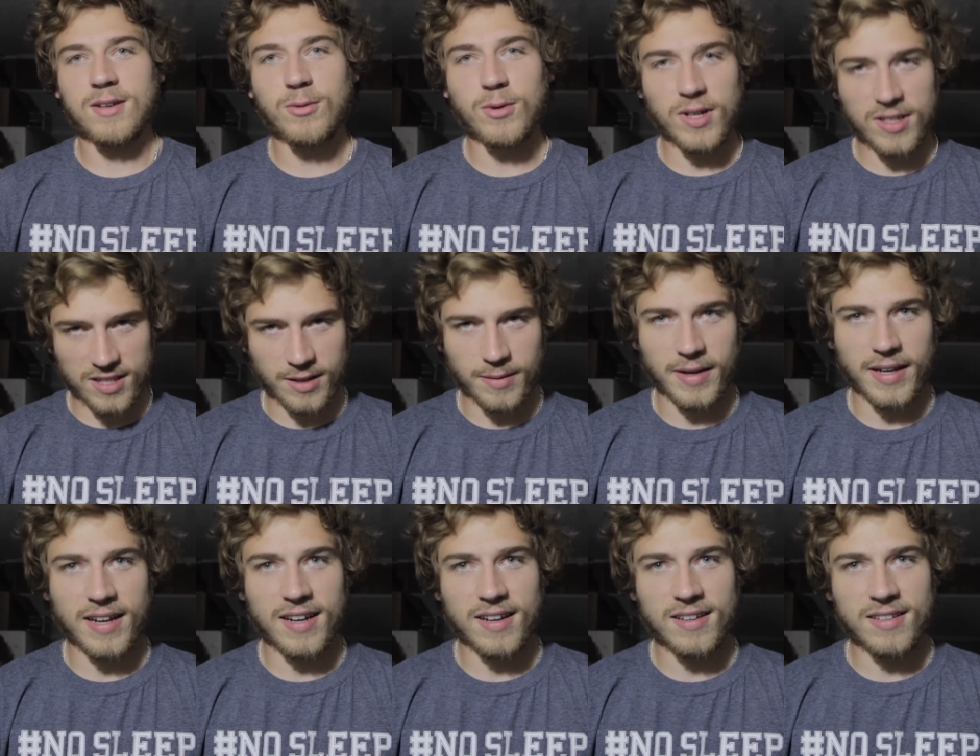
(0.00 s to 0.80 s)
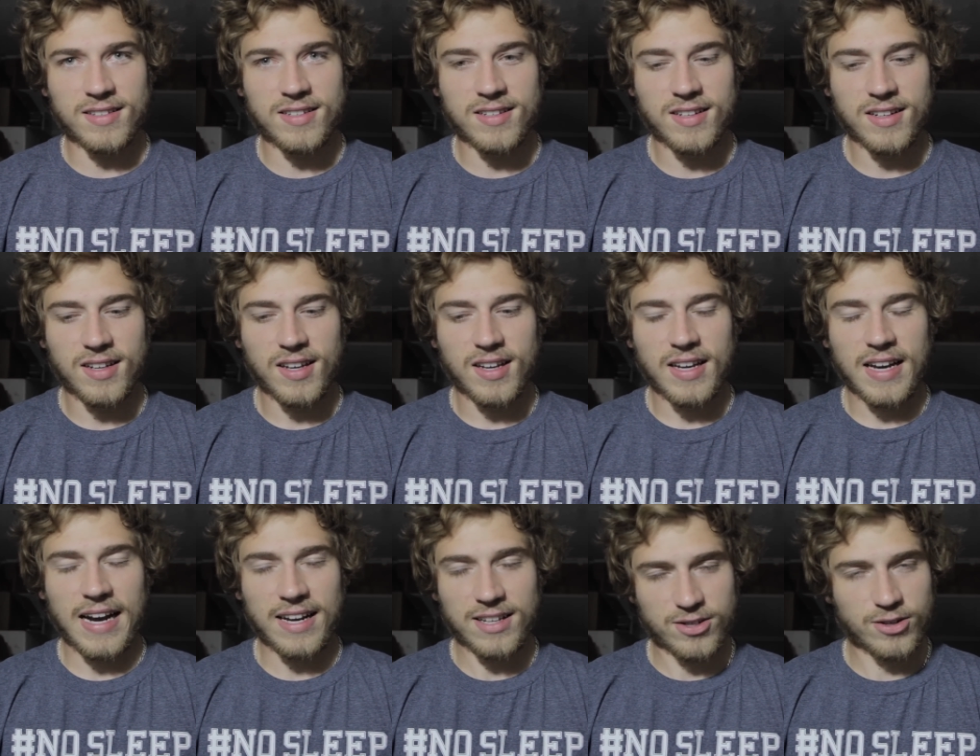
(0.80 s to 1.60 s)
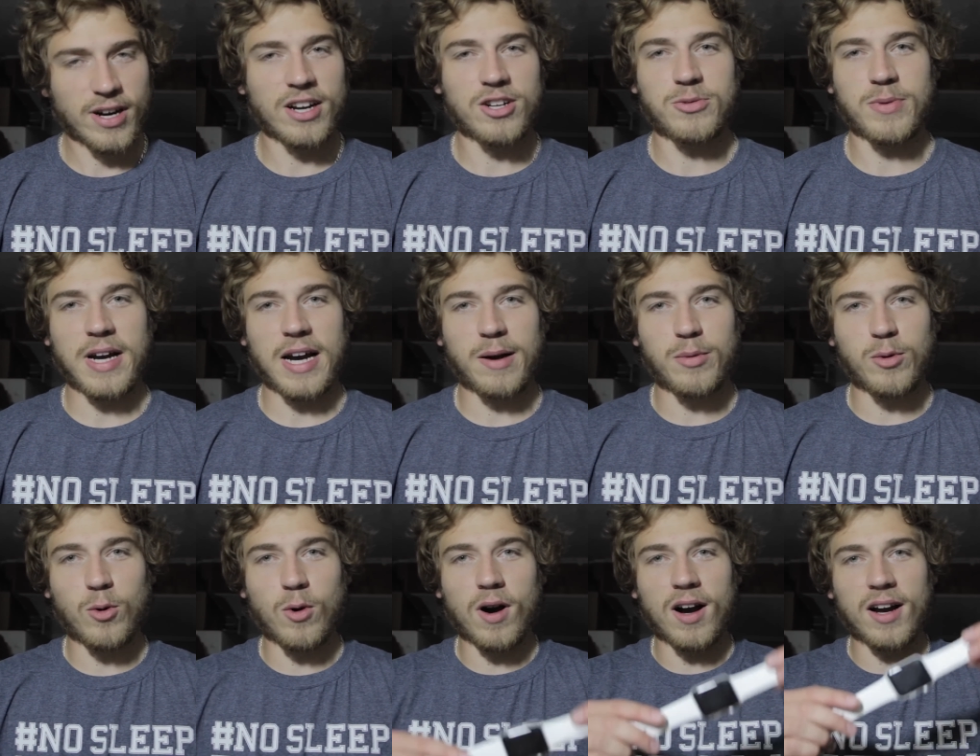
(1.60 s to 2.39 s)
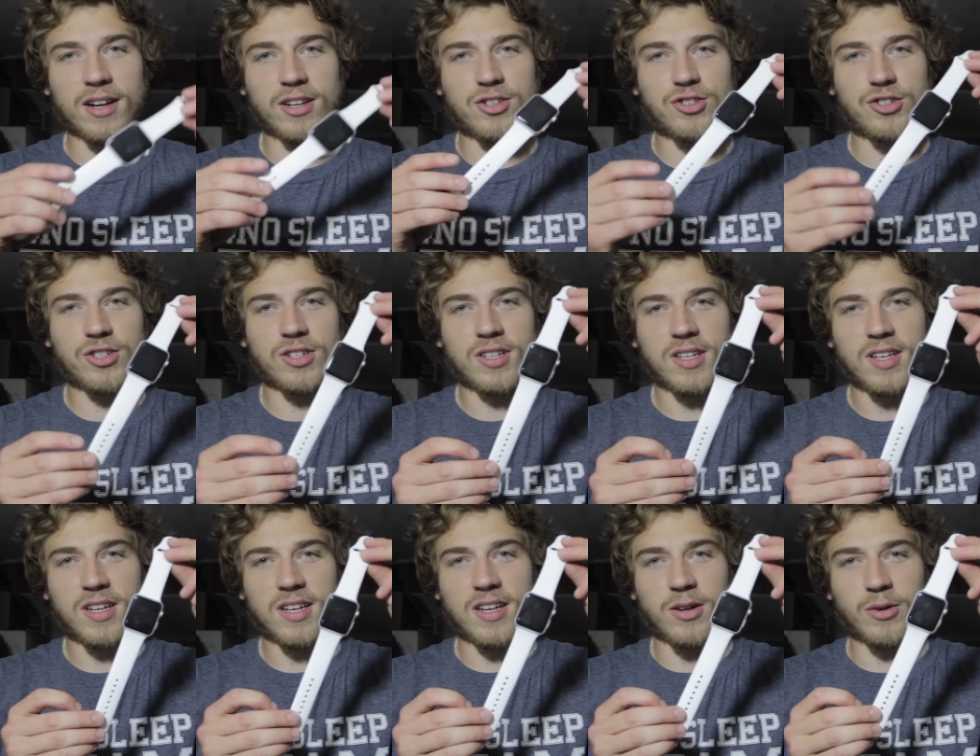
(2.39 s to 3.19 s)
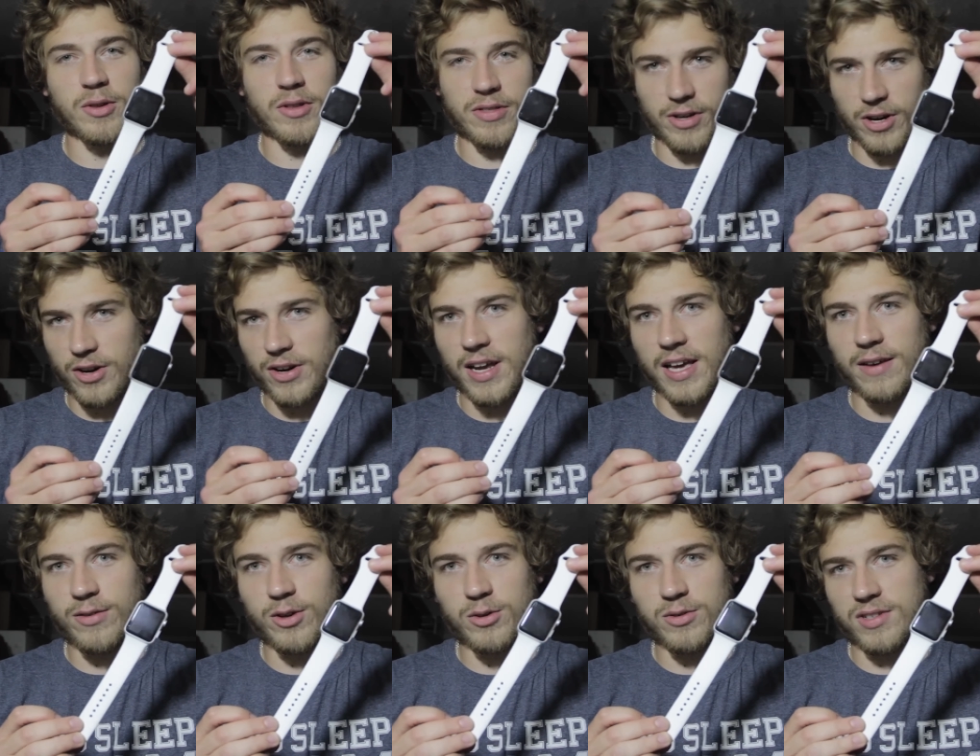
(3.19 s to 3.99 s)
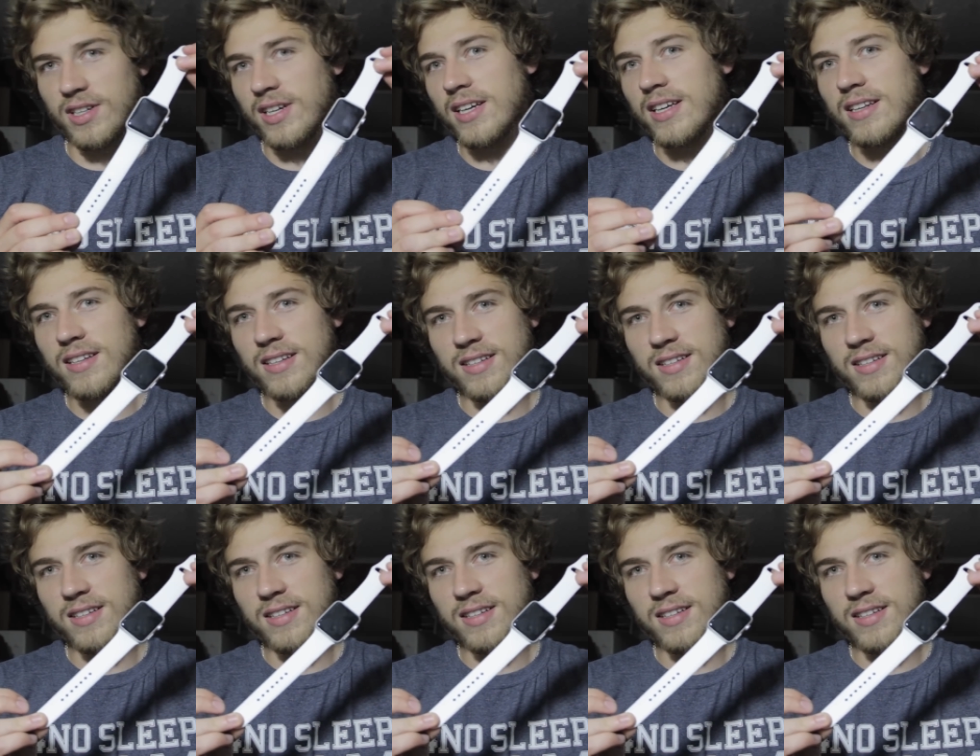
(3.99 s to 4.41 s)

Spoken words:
What's up, guys? I scratched my Apple Watch on the third day of using it.